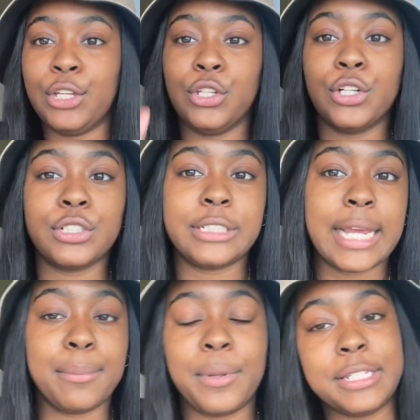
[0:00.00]
your
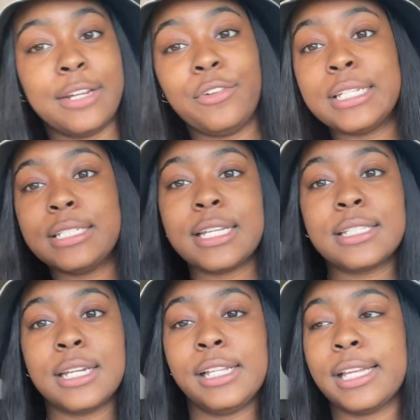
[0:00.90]
table never has dust on it.